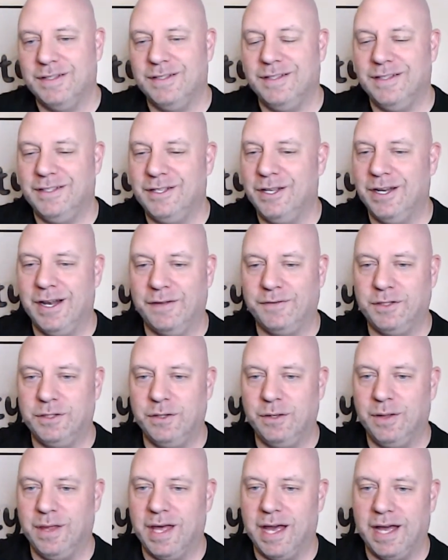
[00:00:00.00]
you didn't have to
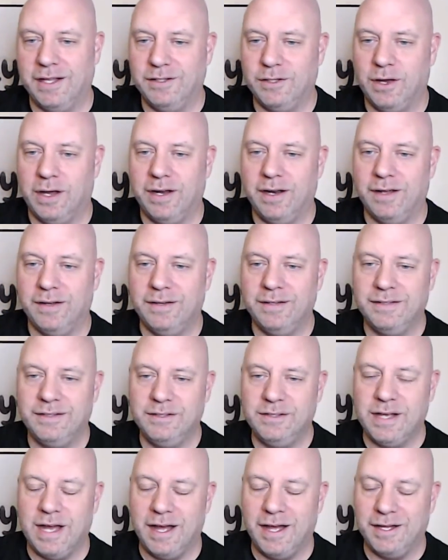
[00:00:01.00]
do that. Donna
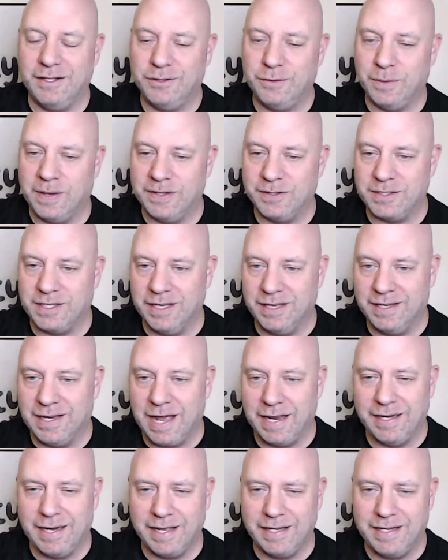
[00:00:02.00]
Jawelski,
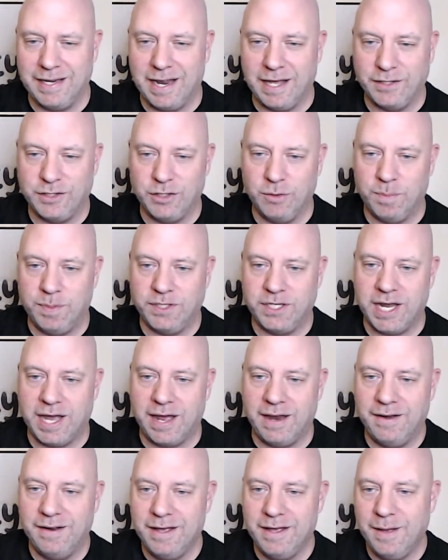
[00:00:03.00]
$9.99 super
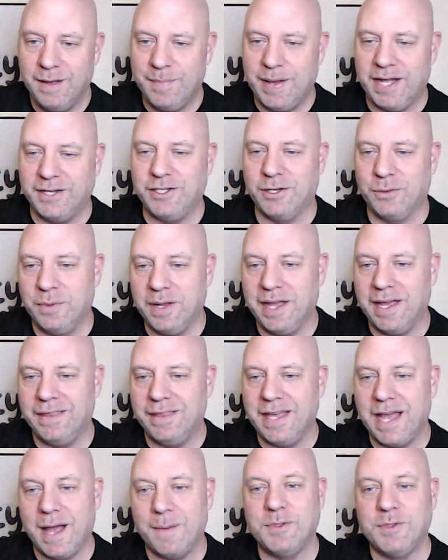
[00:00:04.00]
chat. Patrick, we had
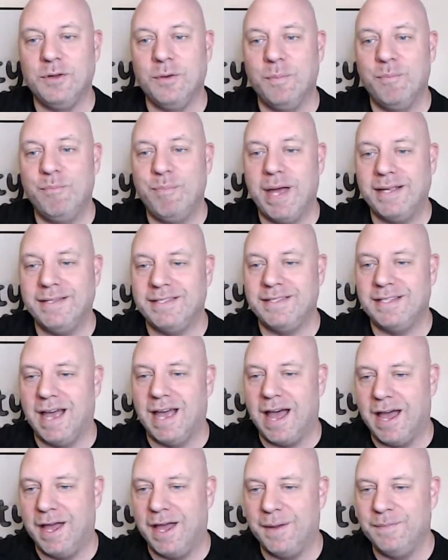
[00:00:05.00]
the absolute best
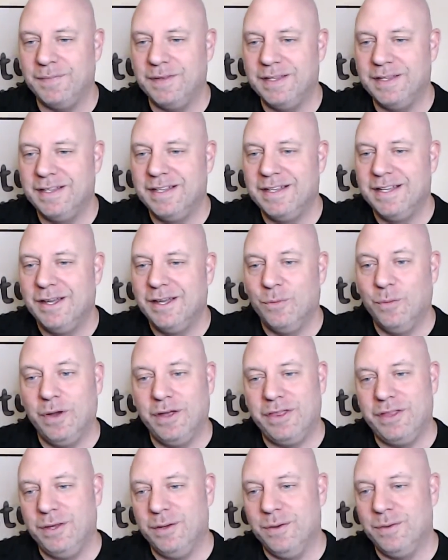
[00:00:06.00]
time
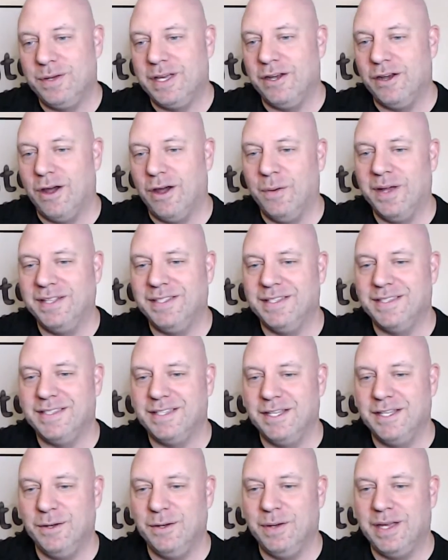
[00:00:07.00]
with you. Cannot wait to
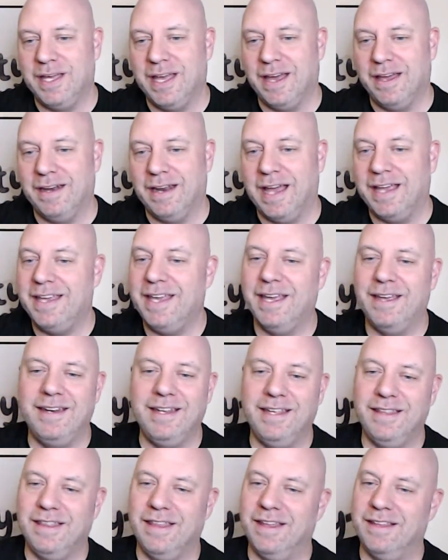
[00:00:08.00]
see you again. I can't
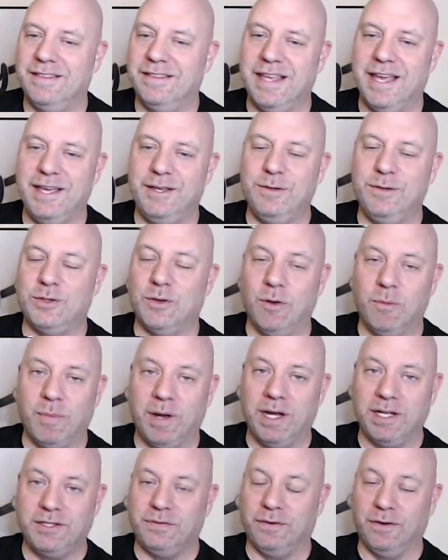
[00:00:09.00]
either. Thank you so
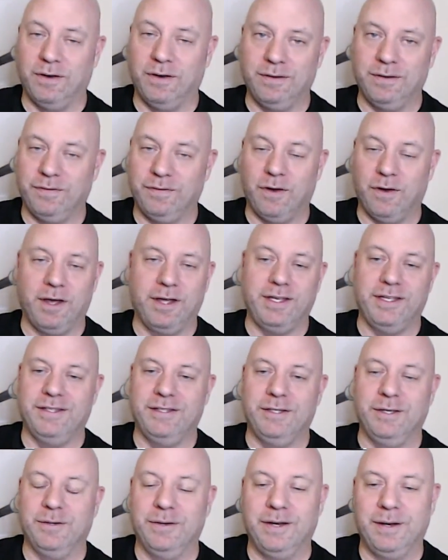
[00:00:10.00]
much for all you
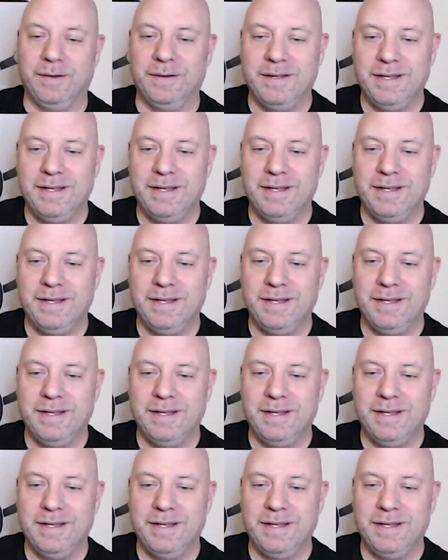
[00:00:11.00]
do. And I'm